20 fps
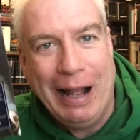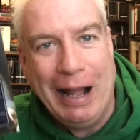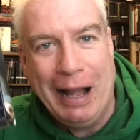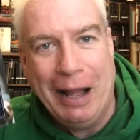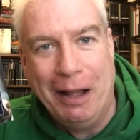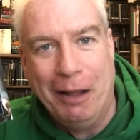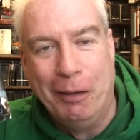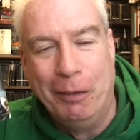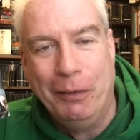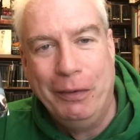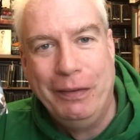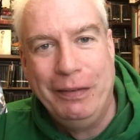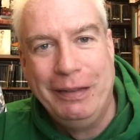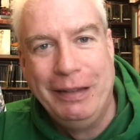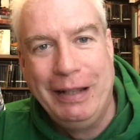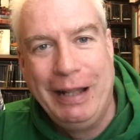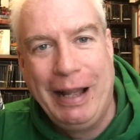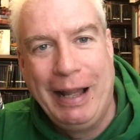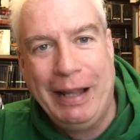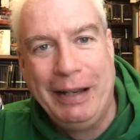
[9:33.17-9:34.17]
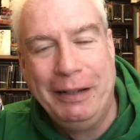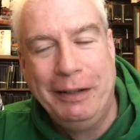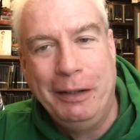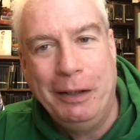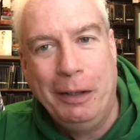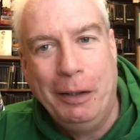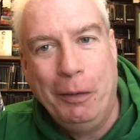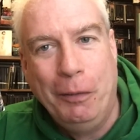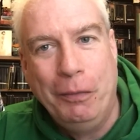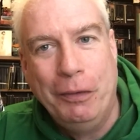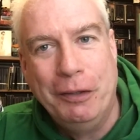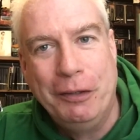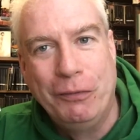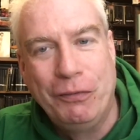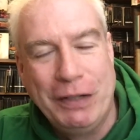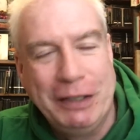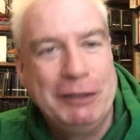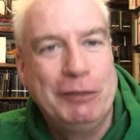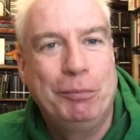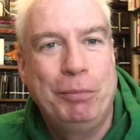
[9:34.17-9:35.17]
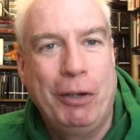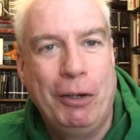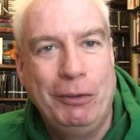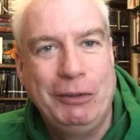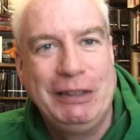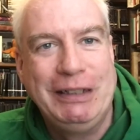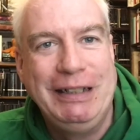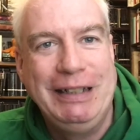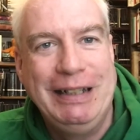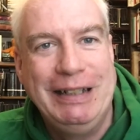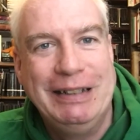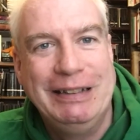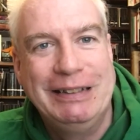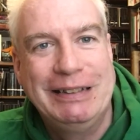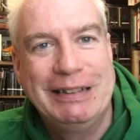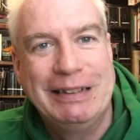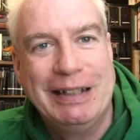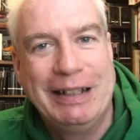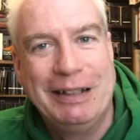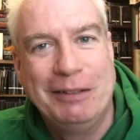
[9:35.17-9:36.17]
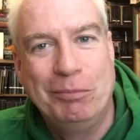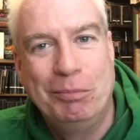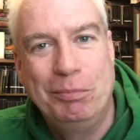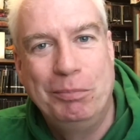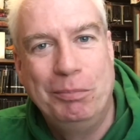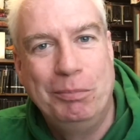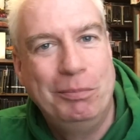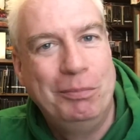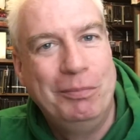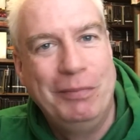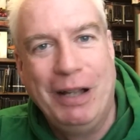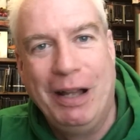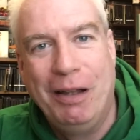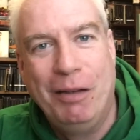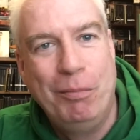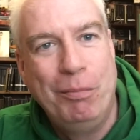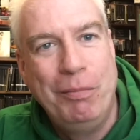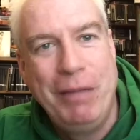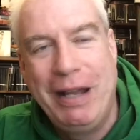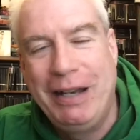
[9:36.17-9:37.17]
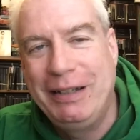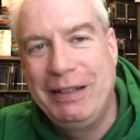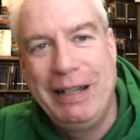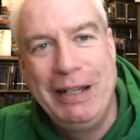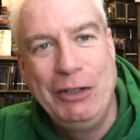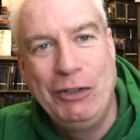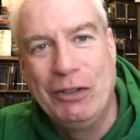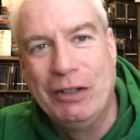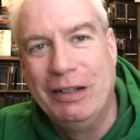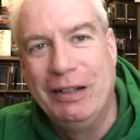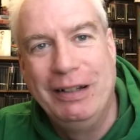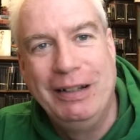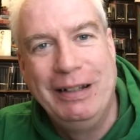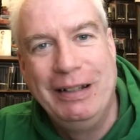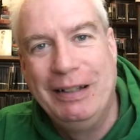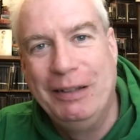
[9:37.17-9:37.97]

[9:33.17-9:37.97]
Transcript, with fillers: Uh, and the Defense of Poesy is a, a meditation.